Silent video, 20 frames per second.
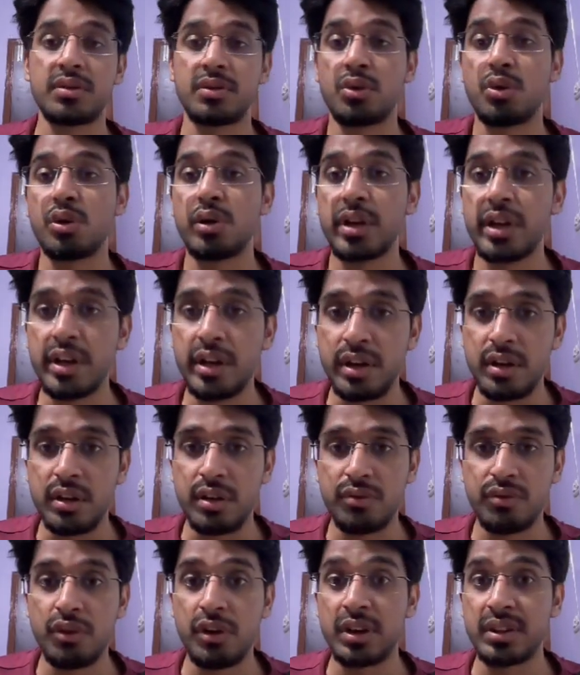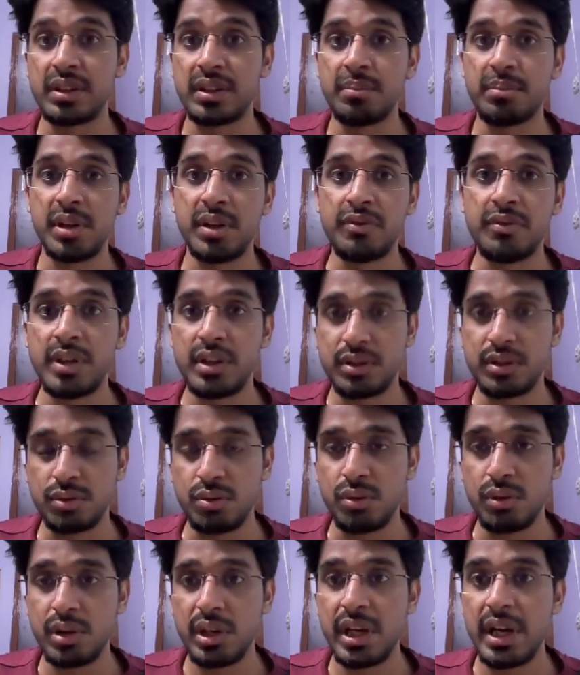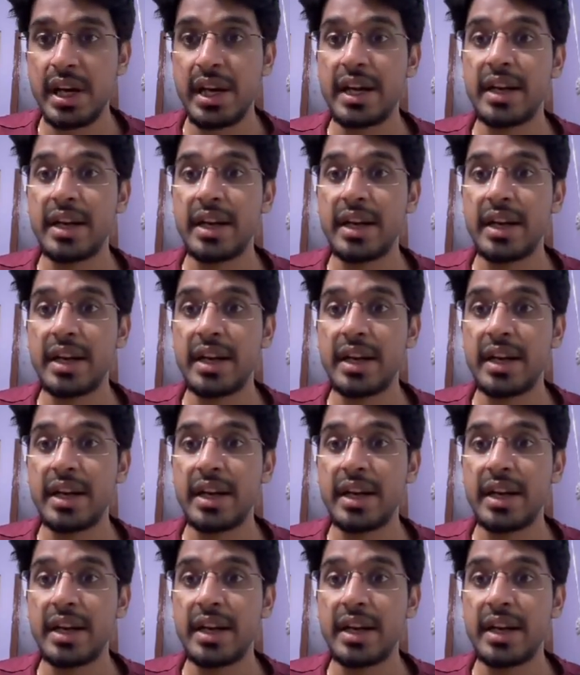code editor, for example VS Code,